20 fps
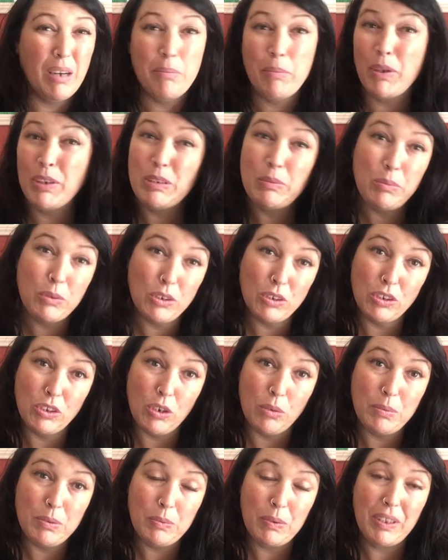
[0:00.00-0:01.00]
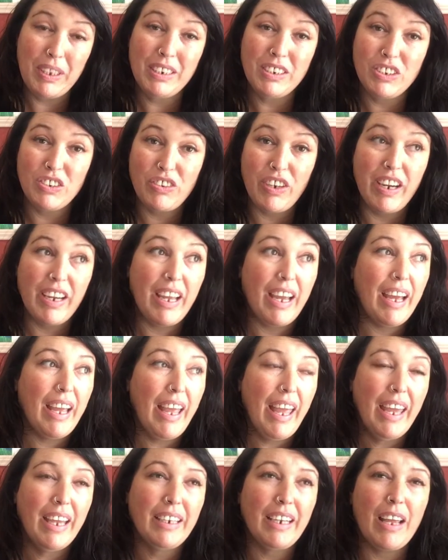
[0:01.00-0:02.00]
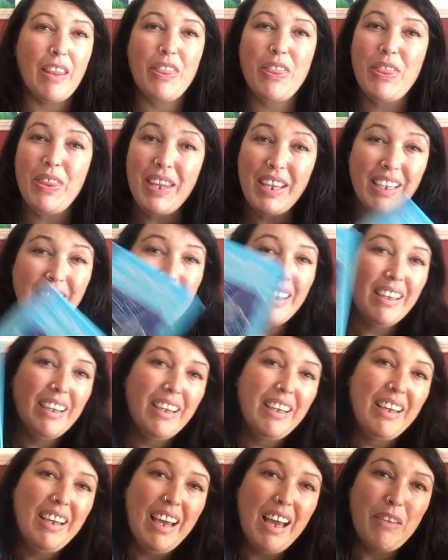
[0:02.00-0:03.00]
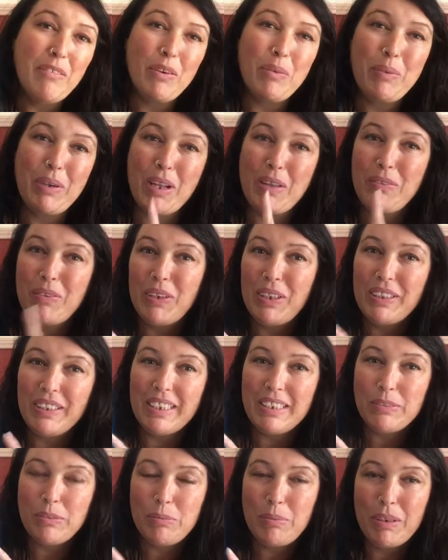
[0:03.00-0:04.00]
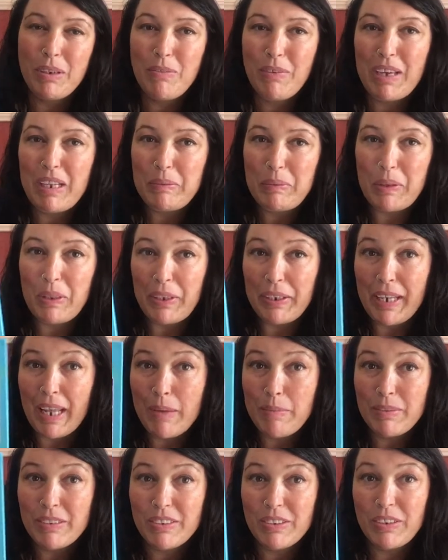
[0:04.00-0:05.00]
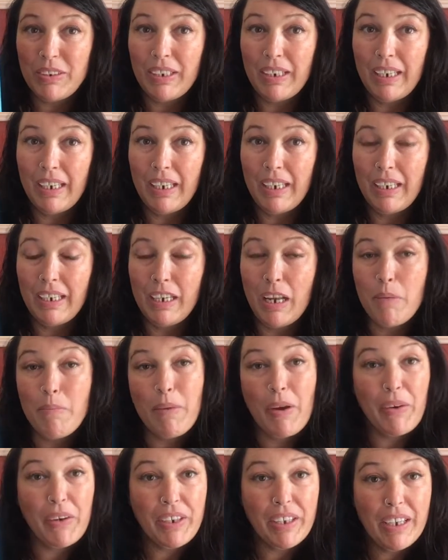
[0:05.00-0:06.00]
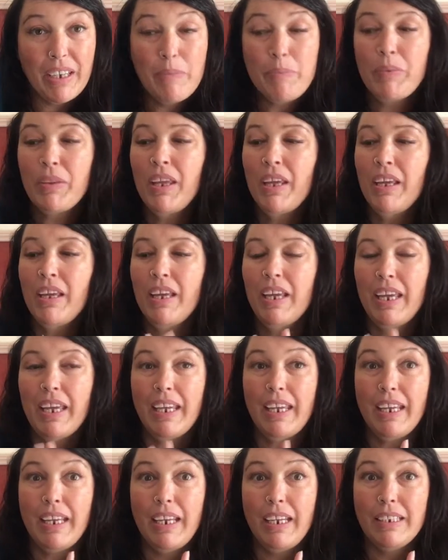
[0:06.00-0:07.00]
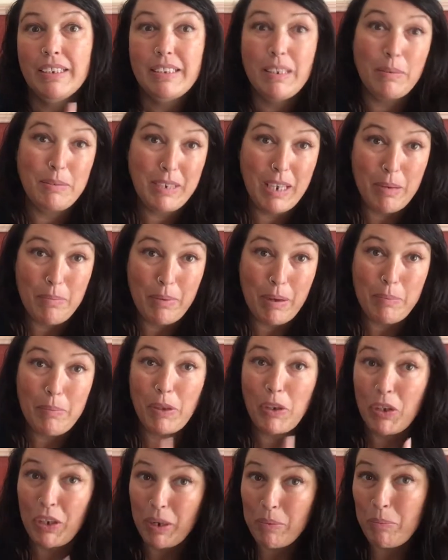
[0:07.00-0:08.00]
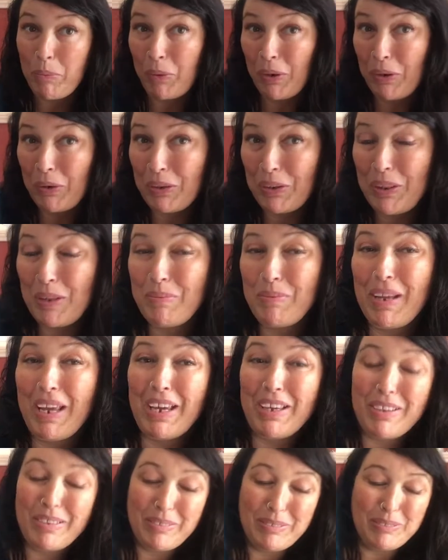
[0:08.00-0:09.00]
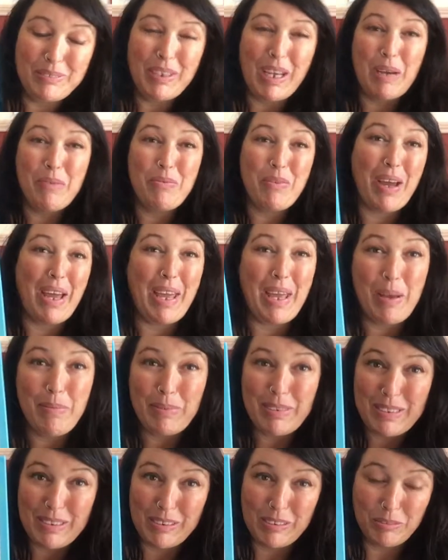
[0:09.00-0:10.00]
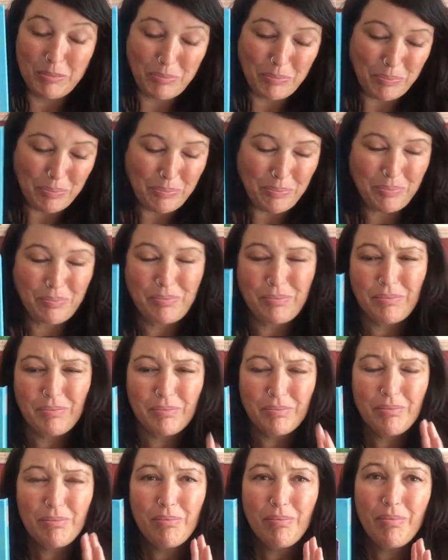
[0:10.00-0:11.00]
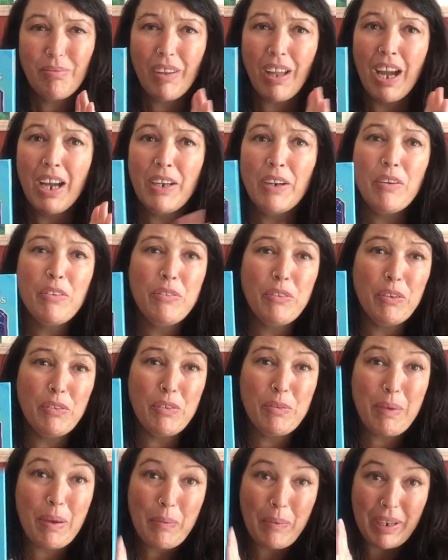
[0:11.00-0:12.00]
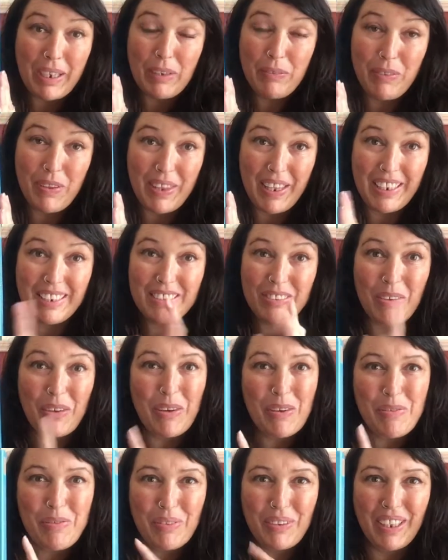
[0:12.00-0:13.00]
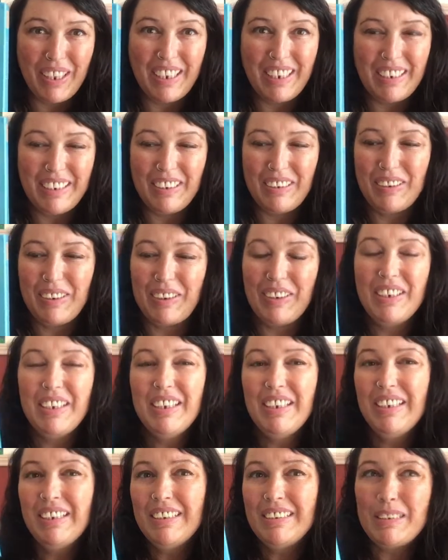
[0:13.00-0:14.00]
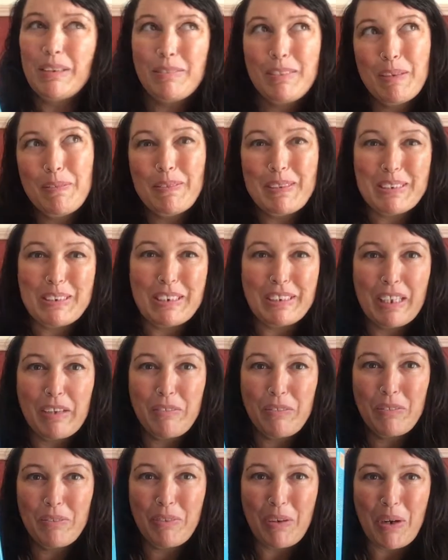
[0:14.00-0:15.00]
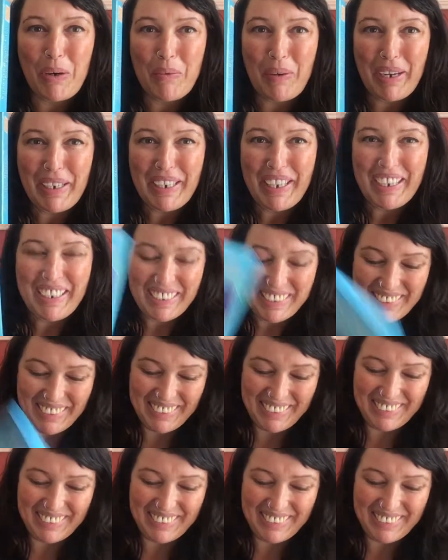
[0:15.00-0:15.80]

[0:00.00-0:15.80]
most bookshops within Australia, and I think from what I've heard these will be available on Amazon in America in September, but you can pre-order them now via Amazon. I know a few of you have been waiting for these, so hopefully, you know, September's not that far away now.